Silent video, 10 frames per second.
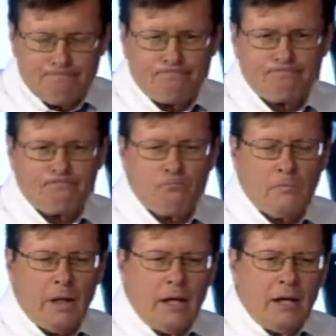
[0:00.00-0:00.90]
Amen.
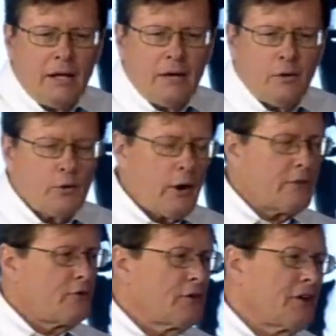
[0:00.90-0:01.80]
We're grateful